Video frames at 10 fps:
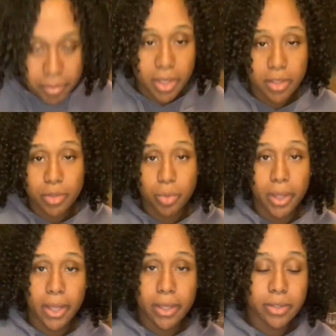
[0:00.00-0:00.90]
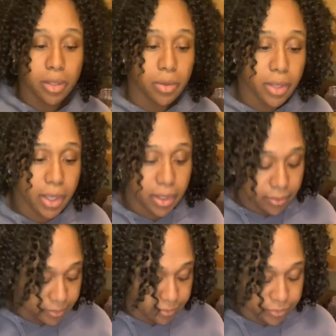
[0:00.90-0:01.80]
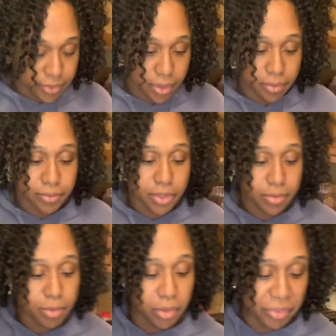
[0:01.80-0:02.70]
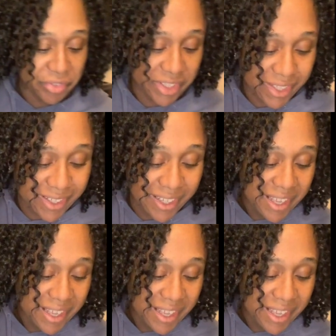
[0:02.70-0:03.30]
in its way, okay, so I'm just moving.